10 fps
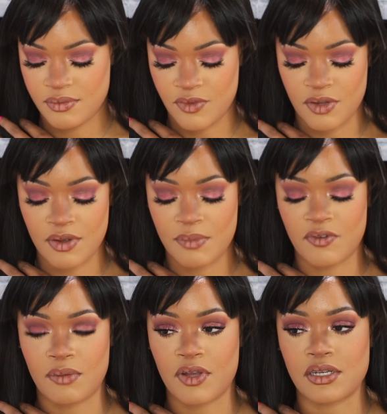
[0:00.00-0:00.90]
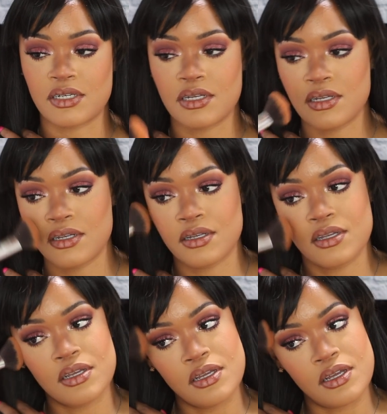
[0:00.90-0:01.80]
I'm going to grab the wrong brush.
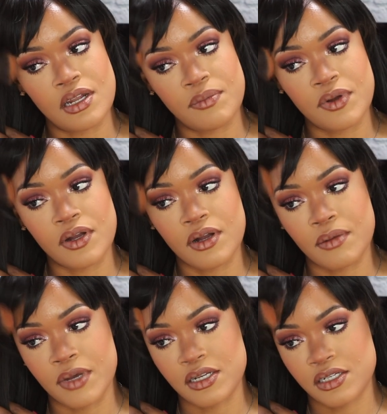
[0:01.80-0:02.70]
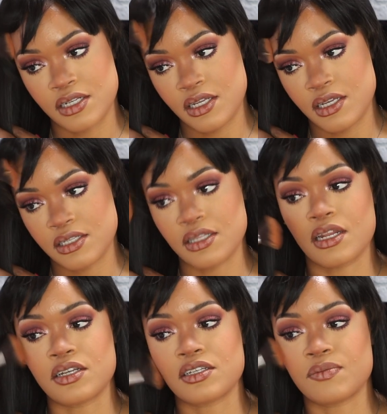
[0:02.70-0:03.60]
I put her on my cheeks and then
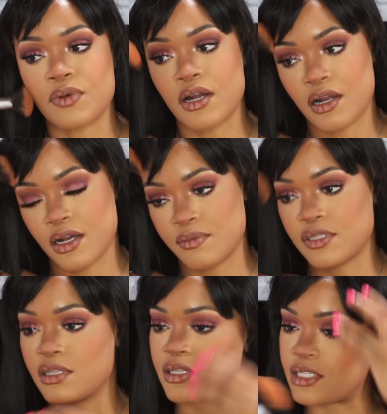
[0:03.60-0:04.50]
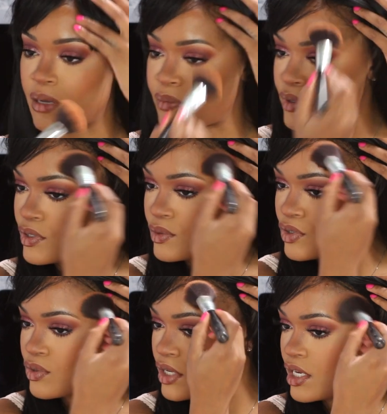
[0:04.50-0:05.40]
I just brought her up to the temples,
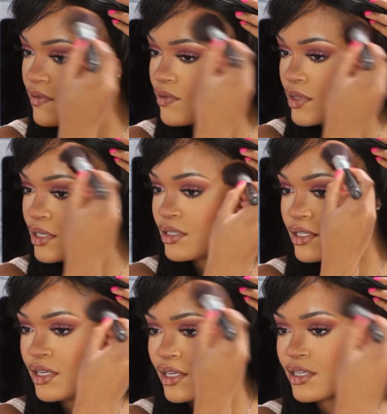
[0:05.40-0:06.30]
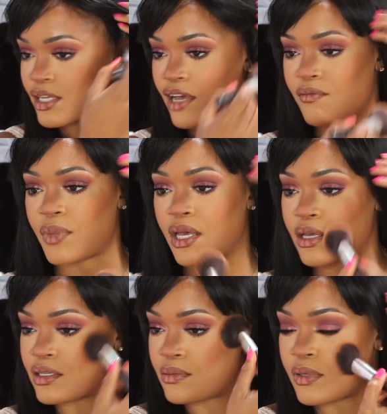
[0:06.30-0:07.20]
which you can't even really see because I have bangs.